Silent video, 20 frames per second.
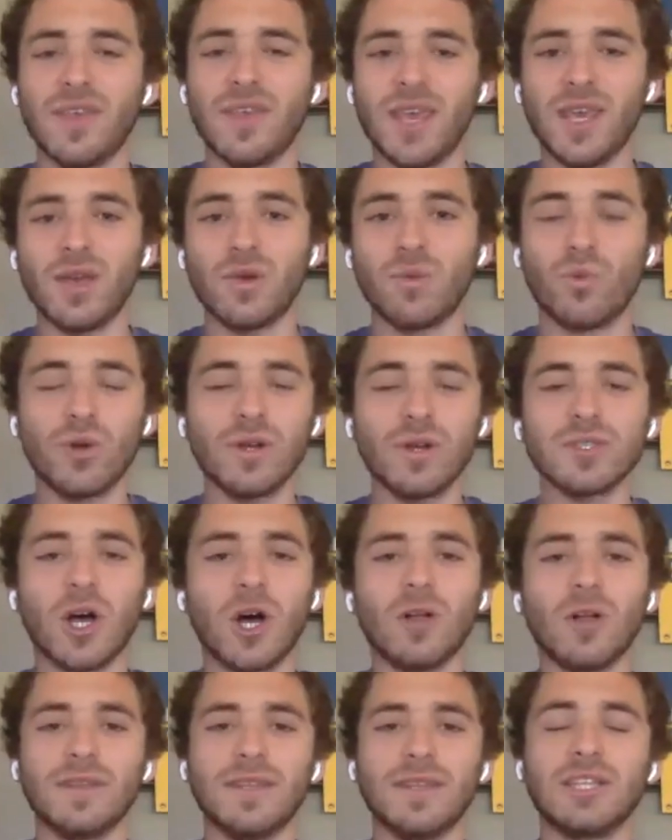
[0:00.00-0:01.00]
They weren't
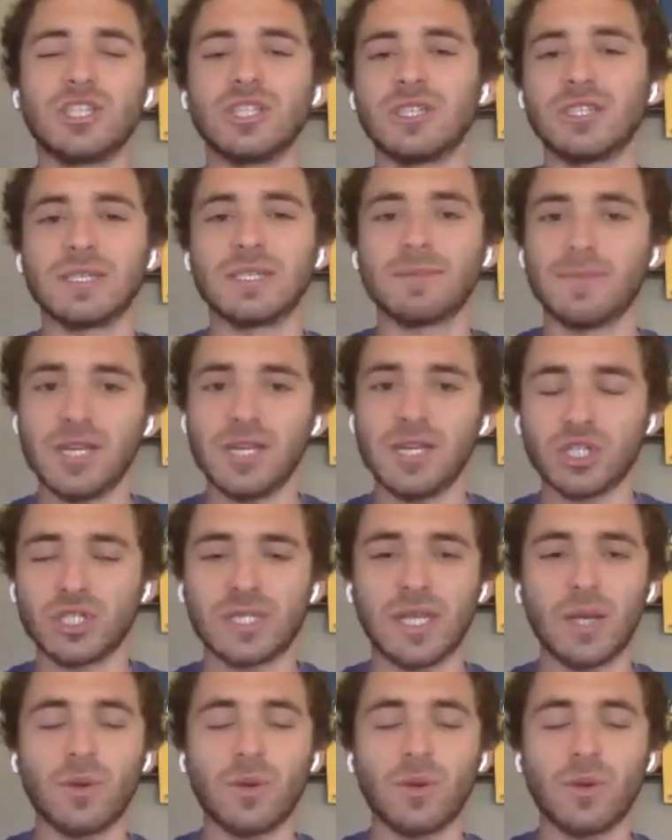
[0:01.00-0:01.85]
all in engineering majors.